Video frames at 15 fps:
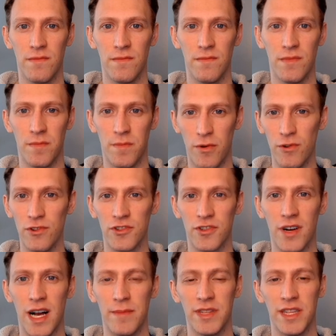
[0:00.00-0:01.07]
the polls
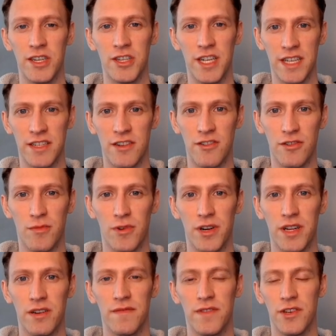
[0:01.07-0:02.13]
drop, and then she has to do more
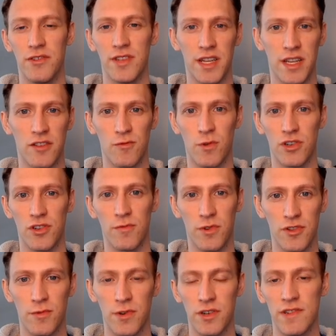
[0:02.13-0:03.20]
interviews, and it gets worse and
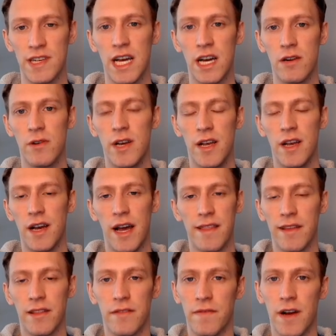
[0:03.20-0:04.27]
worse and worse. And now I
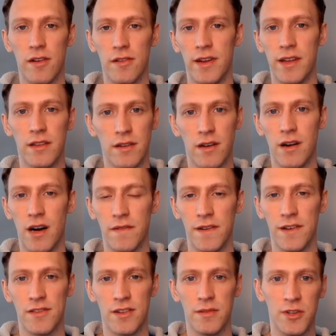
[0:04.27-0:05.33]
think the final nail in the
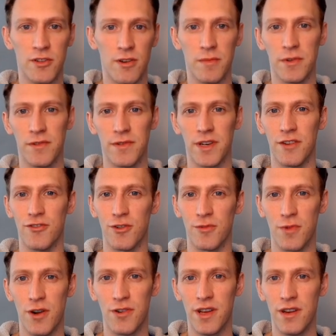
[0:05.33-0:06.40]
coffin is going to be Trump going on Joe
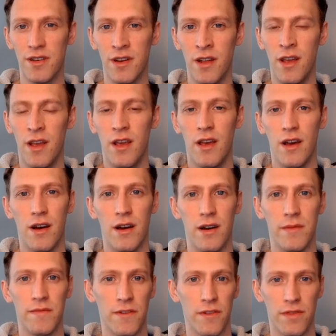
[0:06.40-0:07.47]
Rogan
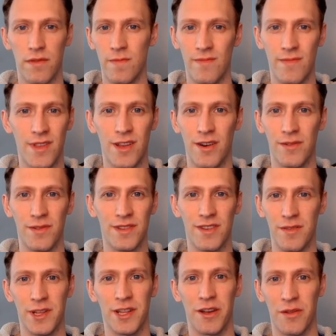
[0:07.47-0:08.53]
for, it's going
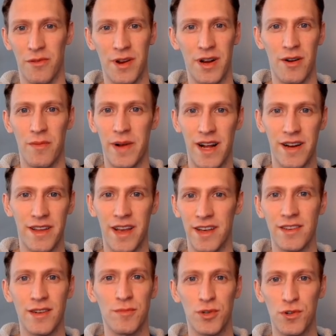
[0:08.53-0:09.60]
to be like a 3-hour
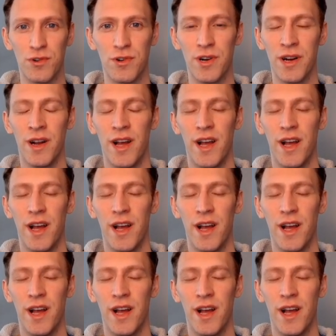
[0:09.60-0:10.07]
podcast, I'm sure.